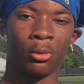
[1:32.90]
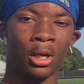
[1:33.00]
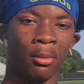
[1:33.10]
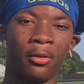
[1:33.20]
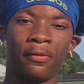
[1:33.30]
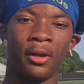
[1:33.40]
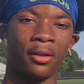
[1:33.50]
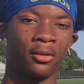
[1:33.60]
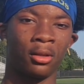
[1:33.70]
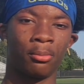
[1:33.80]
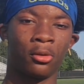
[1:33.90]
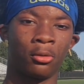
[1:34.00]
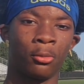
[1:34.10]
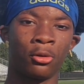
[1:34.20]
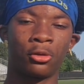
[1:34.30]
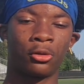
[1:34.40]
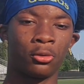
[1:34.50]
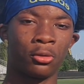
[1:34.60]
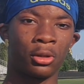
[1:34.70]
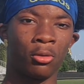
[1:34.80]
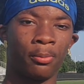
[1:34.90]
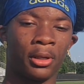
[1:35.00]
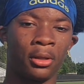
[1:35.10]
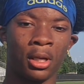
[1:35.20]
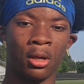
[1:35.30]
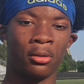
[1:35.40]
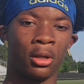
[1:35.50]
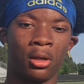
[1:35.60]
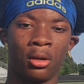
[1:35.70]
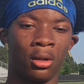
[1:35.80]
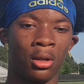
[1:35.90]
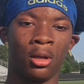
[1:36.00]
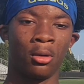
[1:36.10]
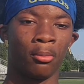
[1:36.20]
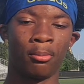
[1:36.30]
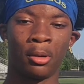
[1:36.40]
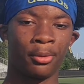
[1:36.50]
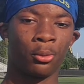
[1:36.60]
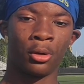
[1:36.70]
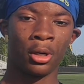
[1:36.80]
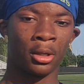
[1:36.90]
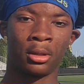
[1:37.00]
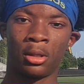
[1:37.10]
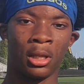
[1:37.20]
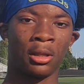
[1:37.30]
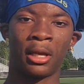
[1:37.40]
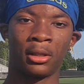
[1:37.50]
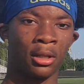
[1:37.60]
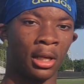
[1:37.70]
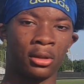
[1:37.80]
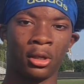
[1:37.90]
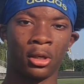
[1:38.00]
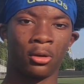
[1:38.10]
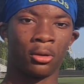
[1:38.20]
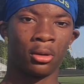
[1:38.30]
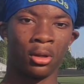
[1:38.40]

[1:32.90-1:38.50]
We got to be fast tempo. Most of the schools that we play now, they're bump and run. They like to go.